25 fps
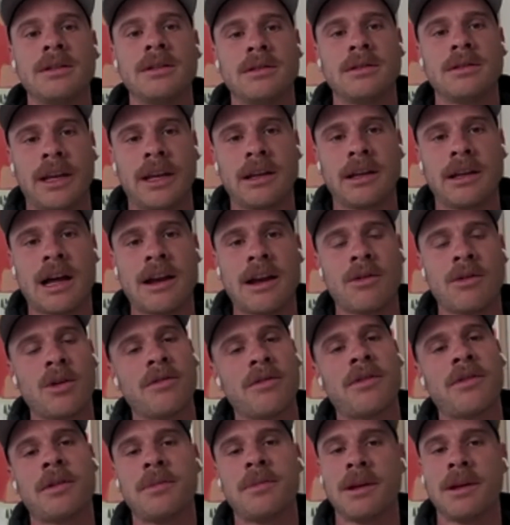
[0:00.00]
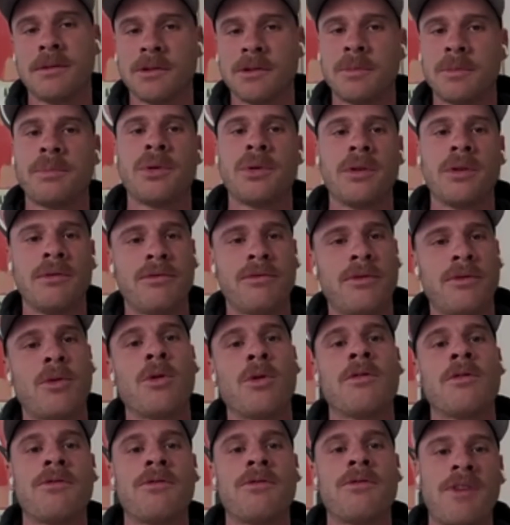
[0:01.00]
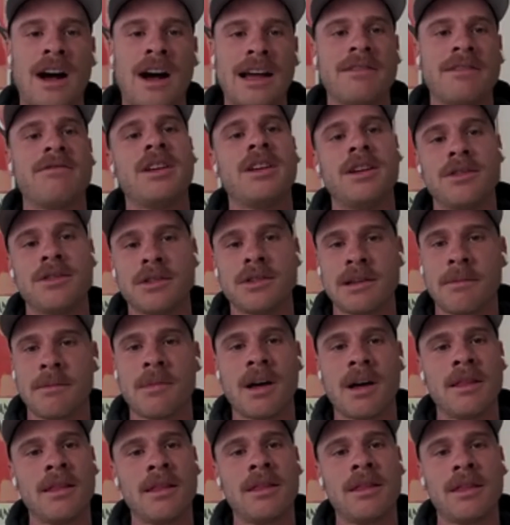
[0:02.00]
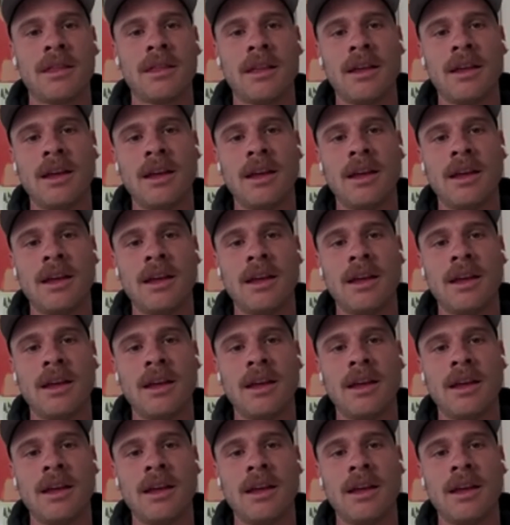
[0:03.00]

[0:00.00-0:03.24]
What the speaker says: Like, I don't know if I'd be able to put 4 or 5 videos a month.